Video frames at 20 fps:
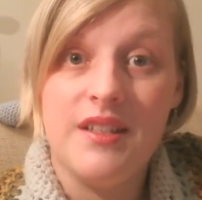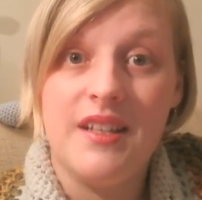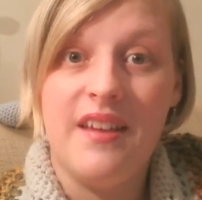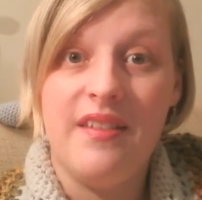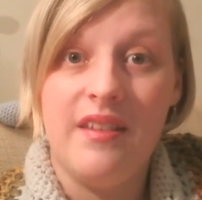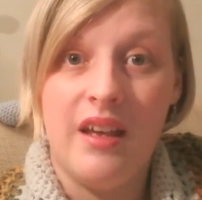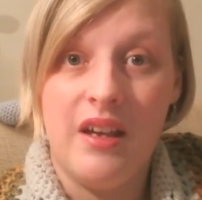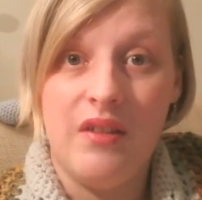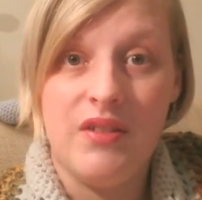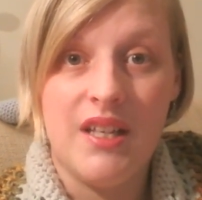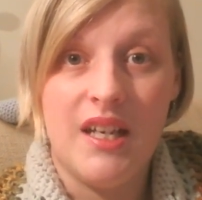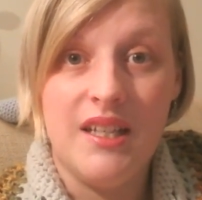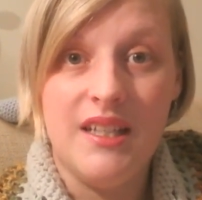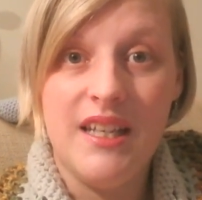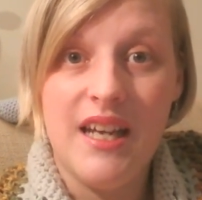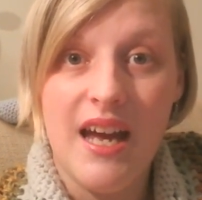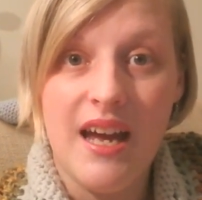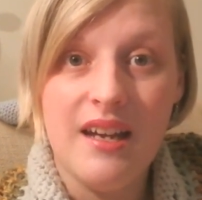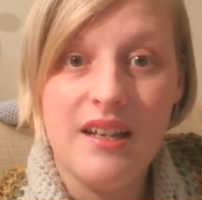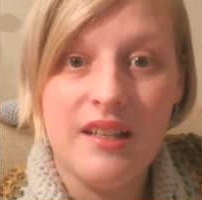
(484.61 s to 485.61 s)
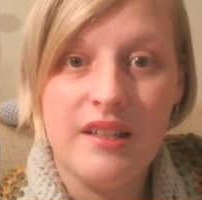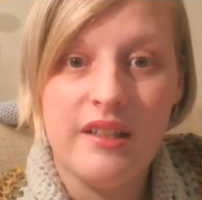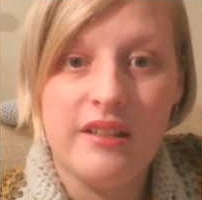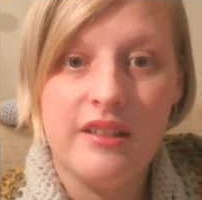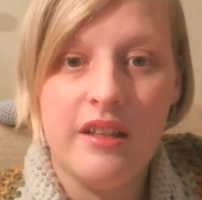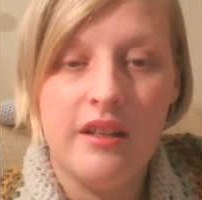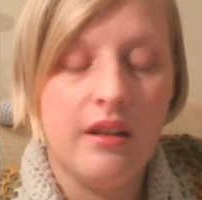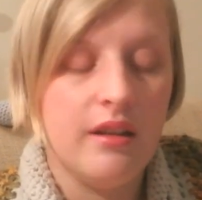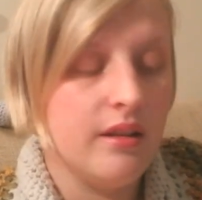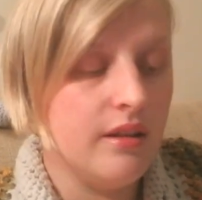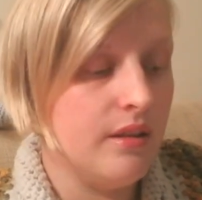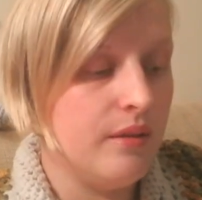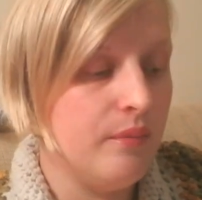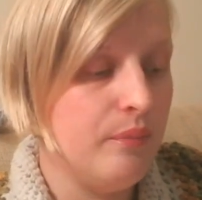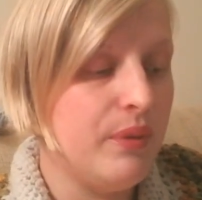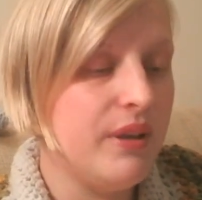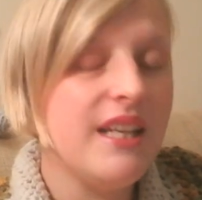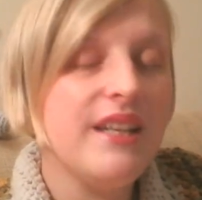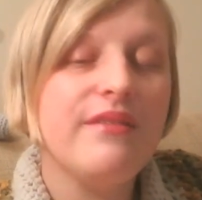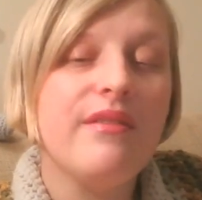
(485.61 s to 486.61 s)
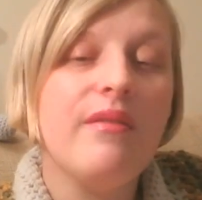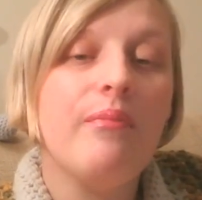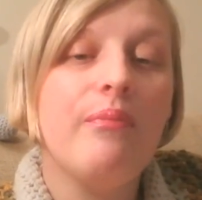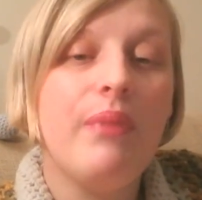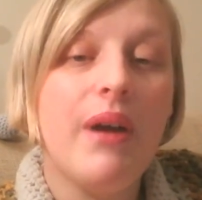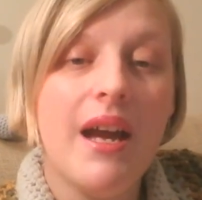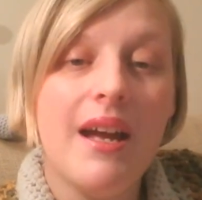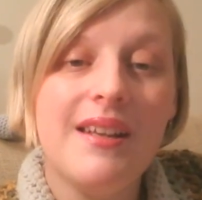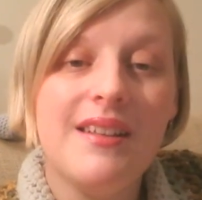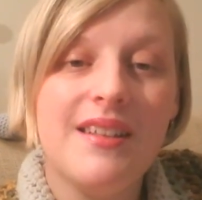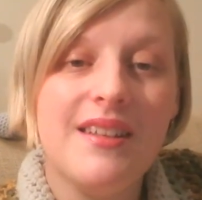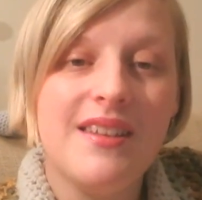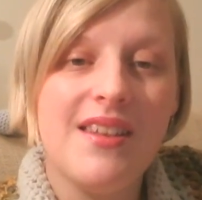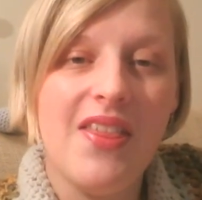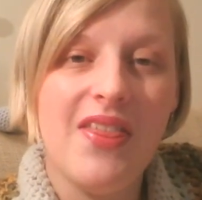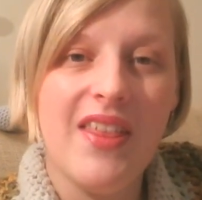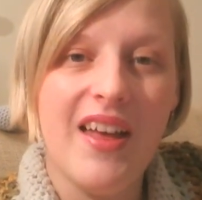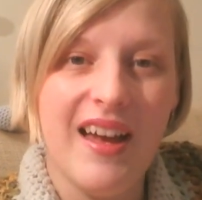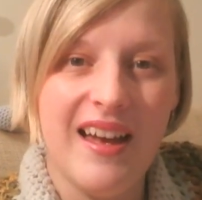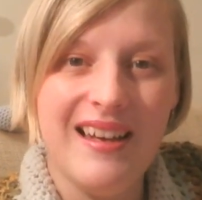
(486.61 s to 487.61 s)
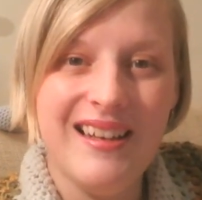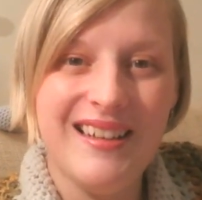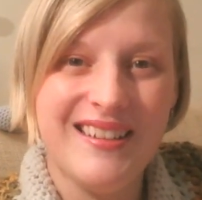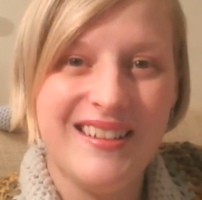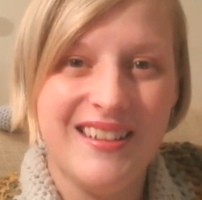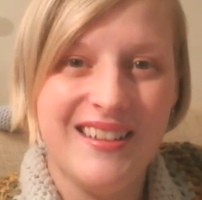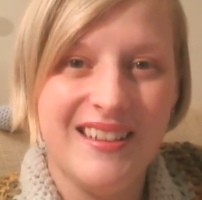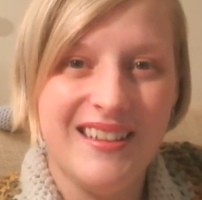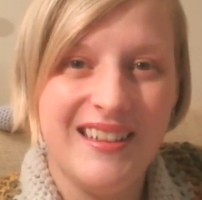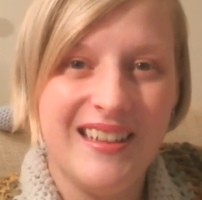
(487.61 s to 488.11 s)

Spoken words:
And they've said yes, but even better than that,